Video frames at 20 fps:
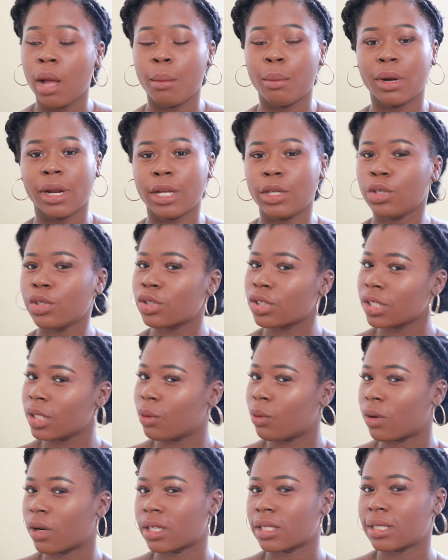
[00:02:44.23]
But I usually
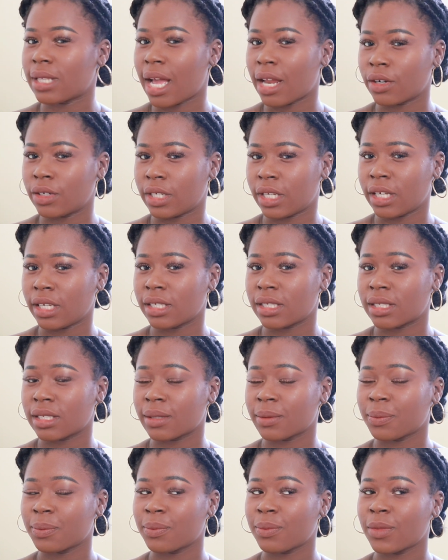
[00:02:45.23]
work Saturdays,
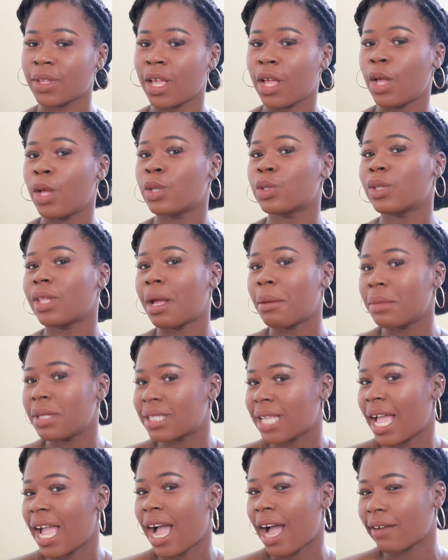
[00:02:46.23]
so that
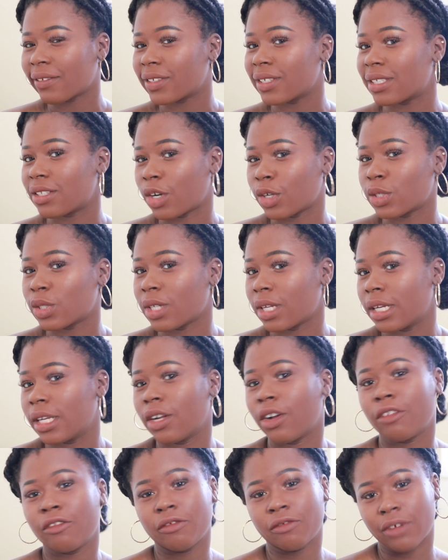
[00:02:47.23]
means I have to start
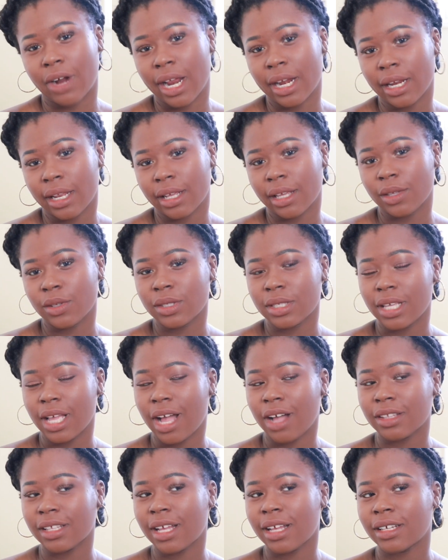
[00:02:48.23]
studying on Friday. Can you see
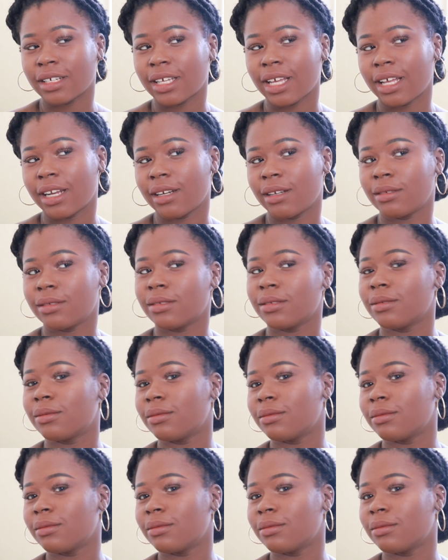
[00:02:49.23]
how that kind of